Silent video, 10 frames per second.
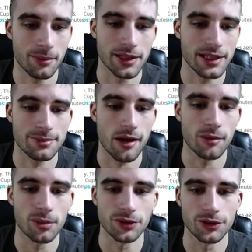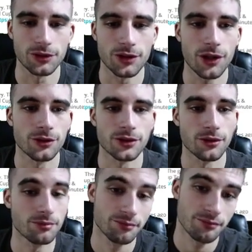but he is probable to go,
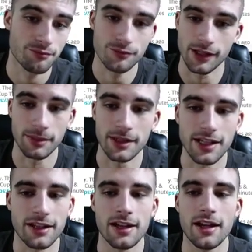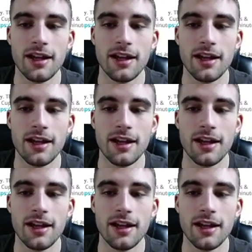so going to be in.